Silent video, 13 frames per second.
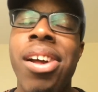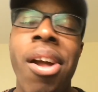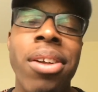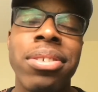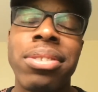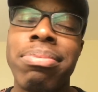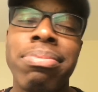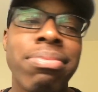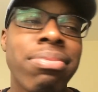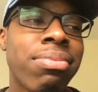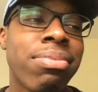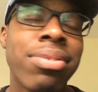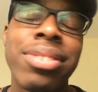
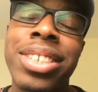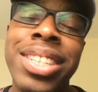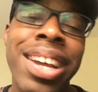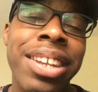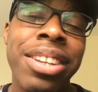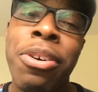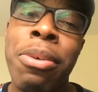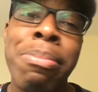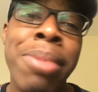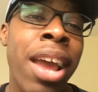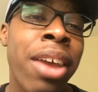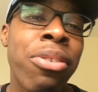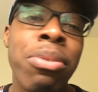I had to go
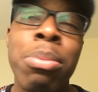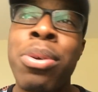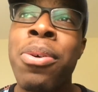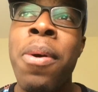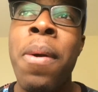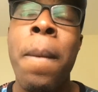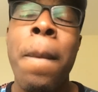manual, bro.